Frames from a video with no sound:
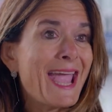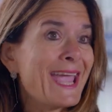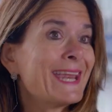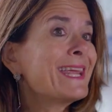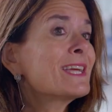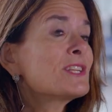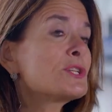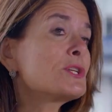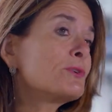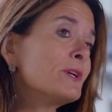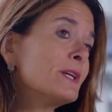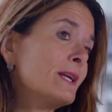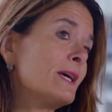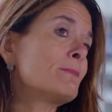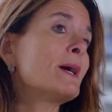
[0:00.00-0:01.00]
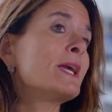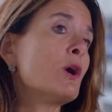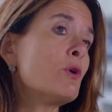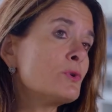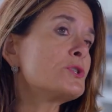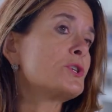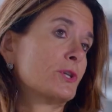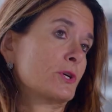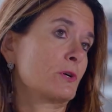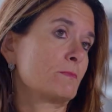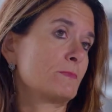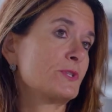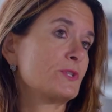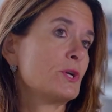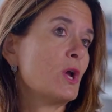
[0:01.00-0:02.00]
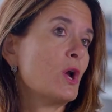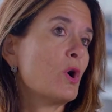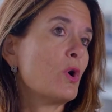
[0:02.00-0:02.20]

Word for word: and answering on my own terms.